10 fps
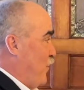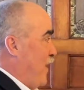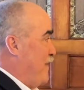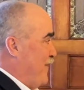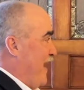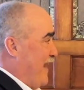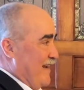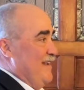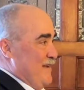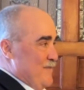white paint,
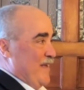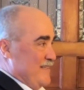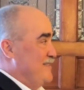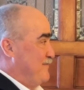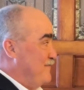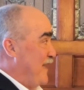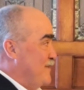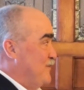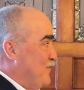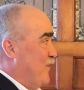because
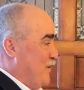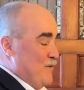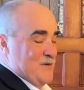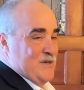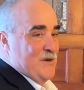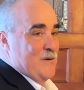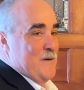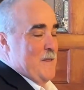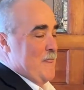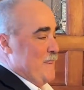that's what you would do.
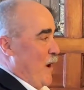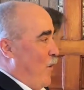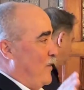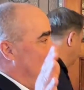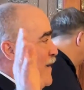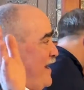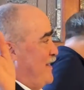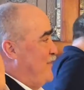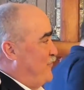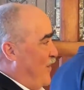They only
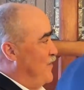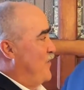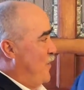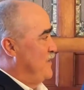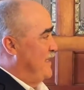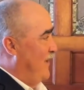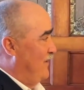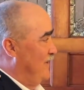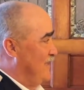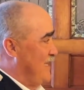painted the front of the
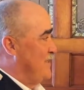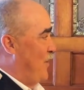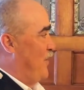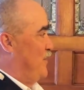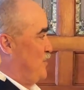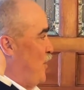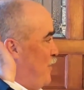hotel because that's all that showed up